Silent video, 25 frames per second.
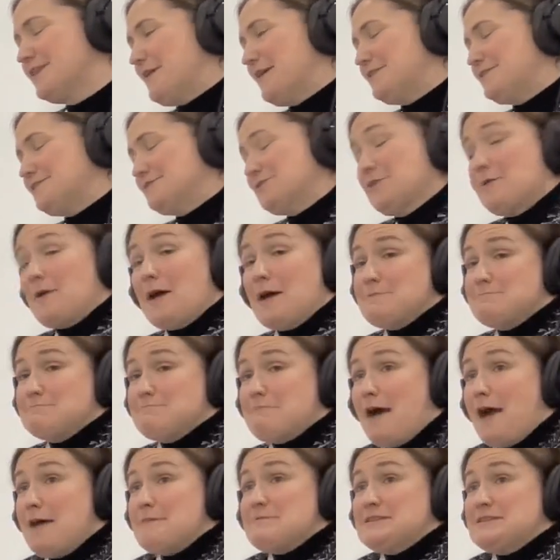And so
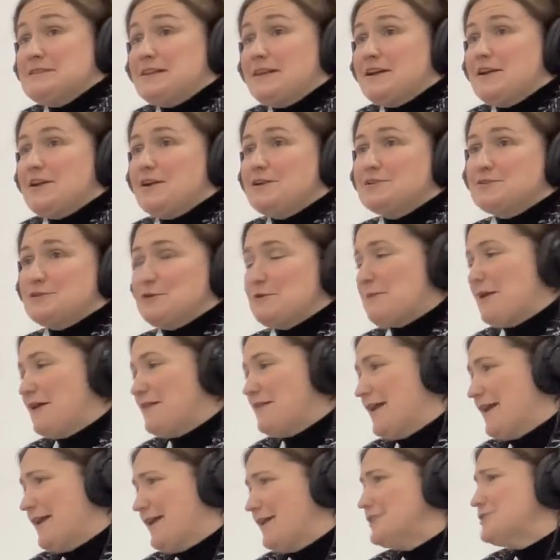I'm excited also about
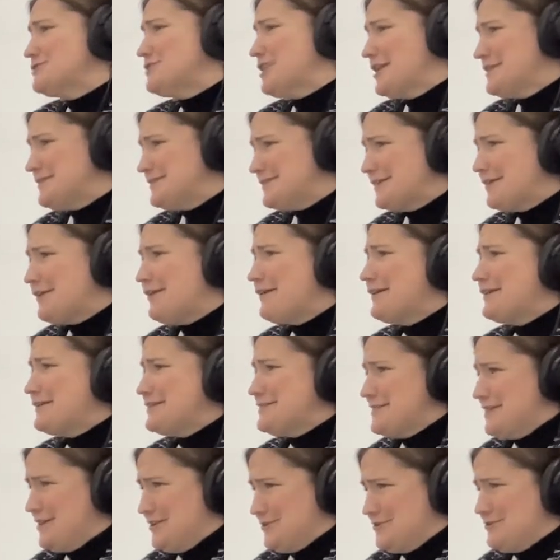agentic
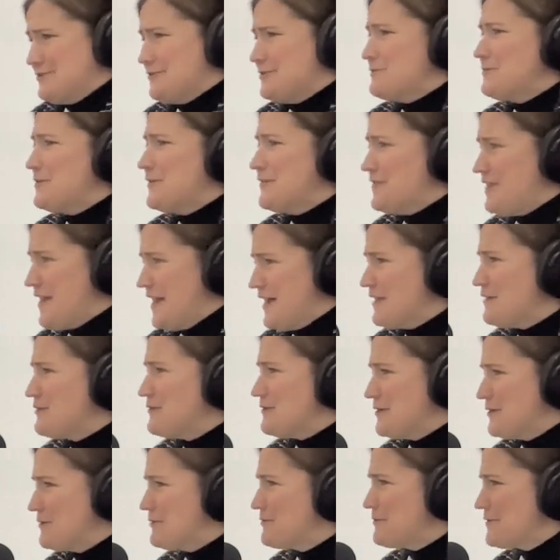architecture and what that
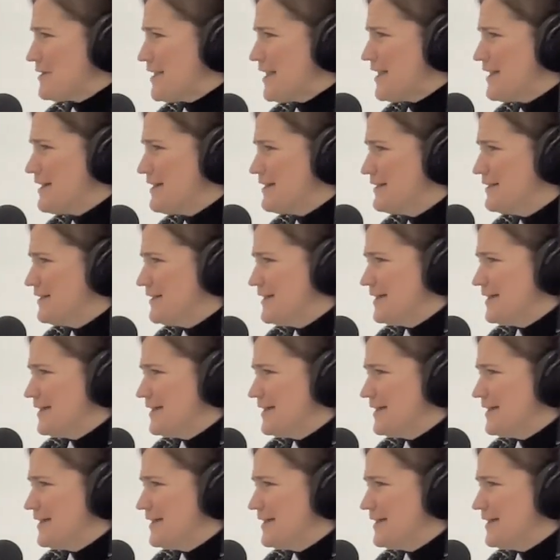could create.